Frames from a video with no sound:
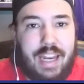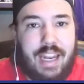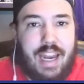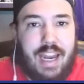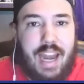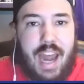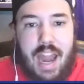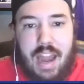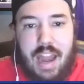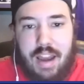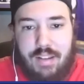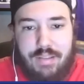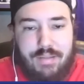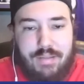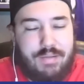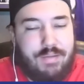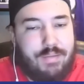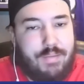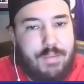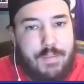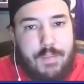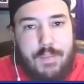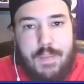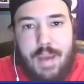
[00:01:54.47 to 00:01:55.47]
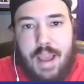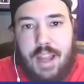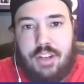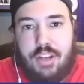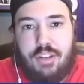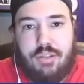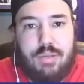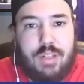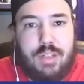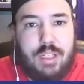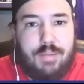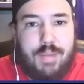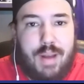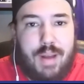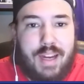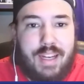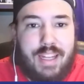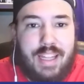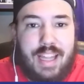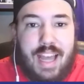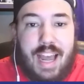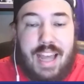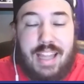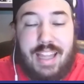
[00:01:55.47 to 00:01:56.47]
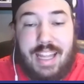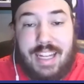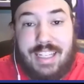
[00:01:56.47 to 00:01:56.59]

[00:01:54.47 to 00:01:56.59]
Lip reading: And major respect to that.